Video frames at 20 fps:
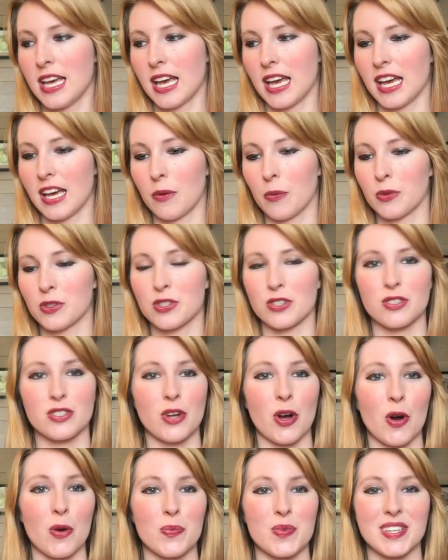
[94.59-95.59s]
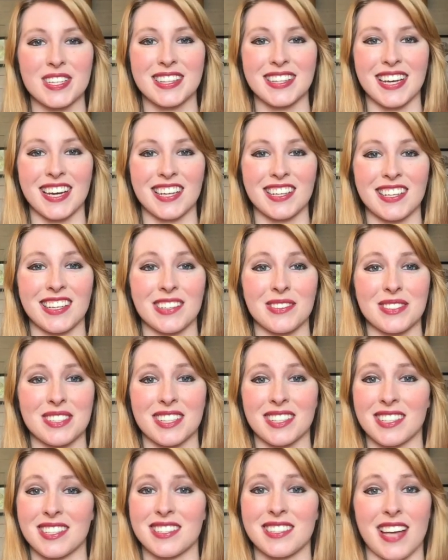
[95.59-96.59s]
and was just hoping that it was
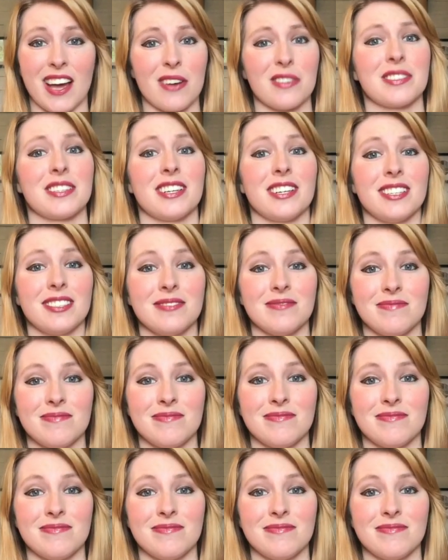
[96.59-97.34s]
gonna sound good.